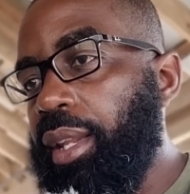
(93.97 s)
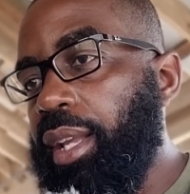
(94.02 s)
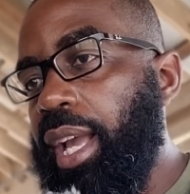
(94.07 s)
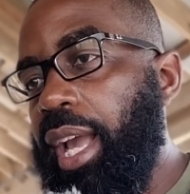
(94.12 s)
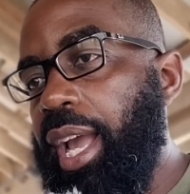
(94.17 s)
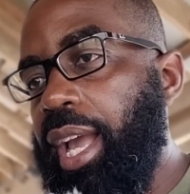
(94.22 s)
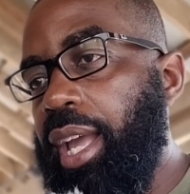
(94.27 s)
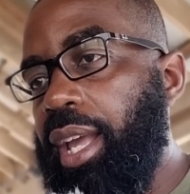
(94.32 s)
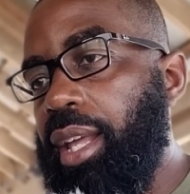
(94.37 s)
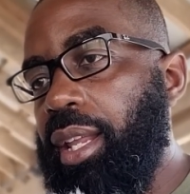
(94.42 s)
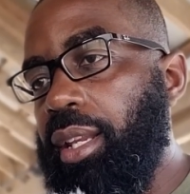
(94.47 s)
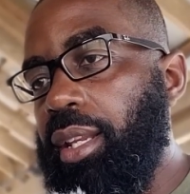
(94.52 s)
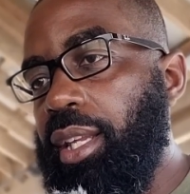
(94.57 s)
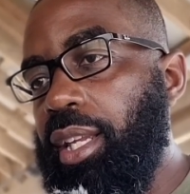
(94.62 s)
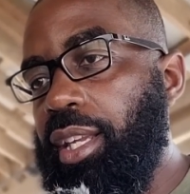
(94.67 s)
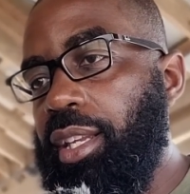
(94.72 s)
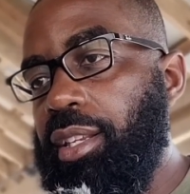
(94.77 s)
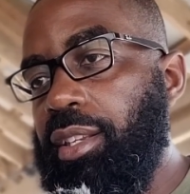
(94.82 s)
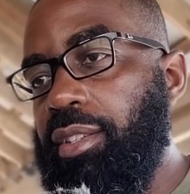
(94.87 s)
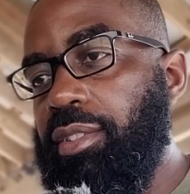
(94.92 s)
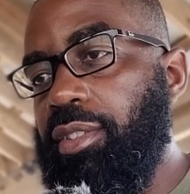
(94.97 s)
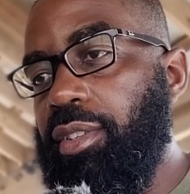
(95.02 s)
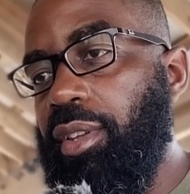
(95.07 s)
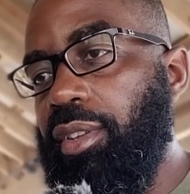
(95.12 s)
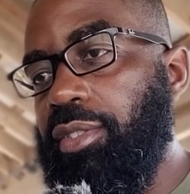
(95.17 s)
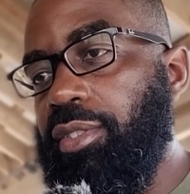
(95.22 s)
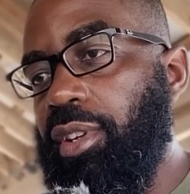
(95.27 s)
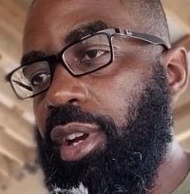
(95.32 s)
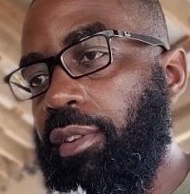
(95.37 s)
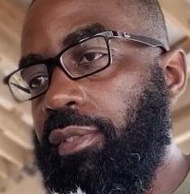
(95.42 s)
And he's
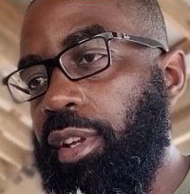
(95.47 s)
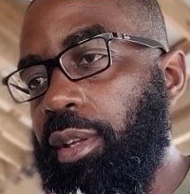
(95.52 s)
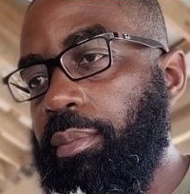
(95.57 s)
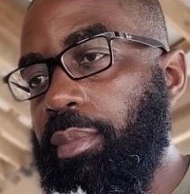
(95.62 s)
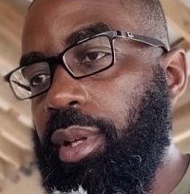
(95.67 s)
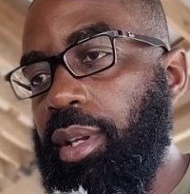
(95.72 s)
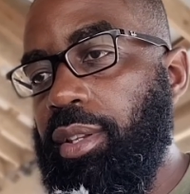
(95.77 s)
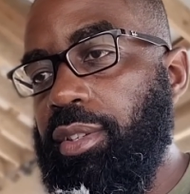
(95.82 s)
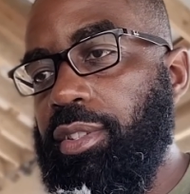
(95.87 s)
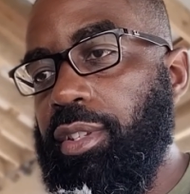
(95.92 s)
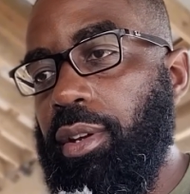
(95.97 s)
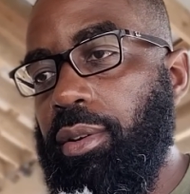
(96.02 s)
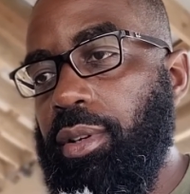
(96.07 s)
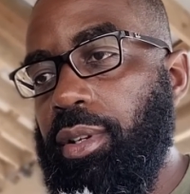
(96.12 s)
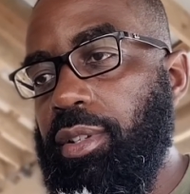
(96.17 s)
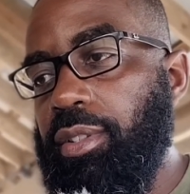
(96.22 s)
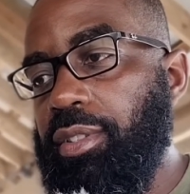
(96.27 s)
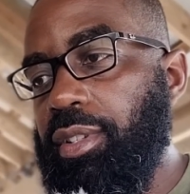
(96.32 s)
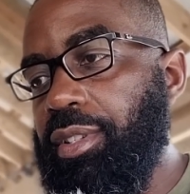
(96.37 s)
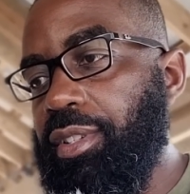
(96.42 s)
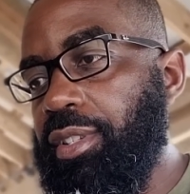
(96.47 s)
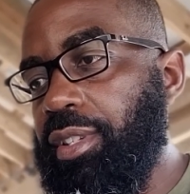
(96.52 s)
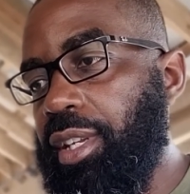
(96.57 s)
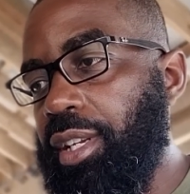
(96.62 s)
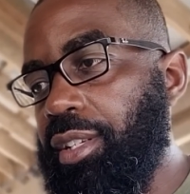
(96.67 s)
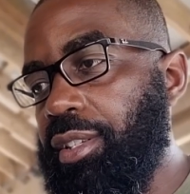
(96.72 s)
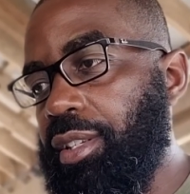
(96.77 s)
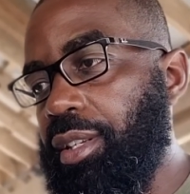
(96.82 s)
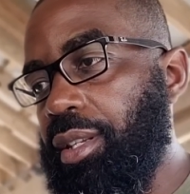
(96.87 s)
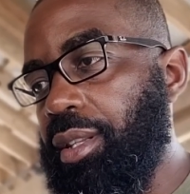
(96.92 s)
serving Minnesota's
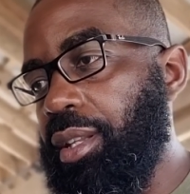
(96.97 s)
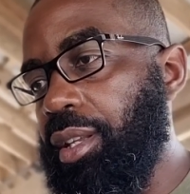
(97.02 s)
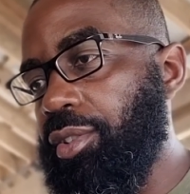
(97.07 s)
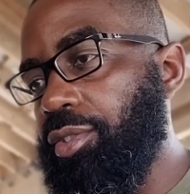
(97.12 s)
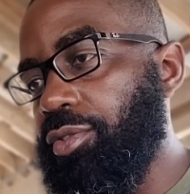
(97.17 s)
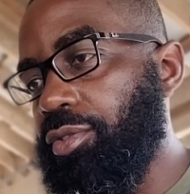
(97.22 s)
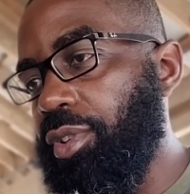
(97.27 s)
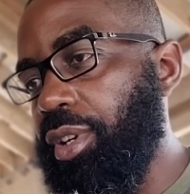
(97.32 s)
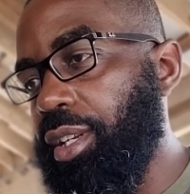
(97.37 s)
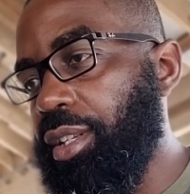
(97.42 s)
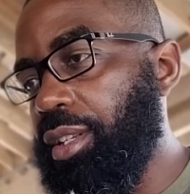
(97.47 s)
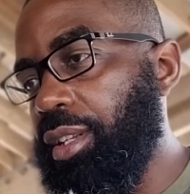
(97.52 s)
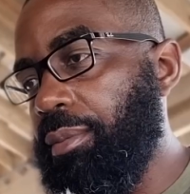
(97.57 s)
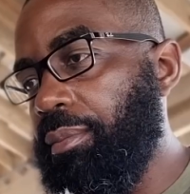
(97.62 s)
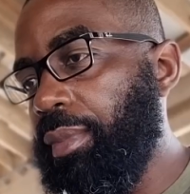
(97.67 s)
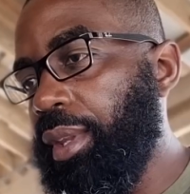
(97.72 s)
6th district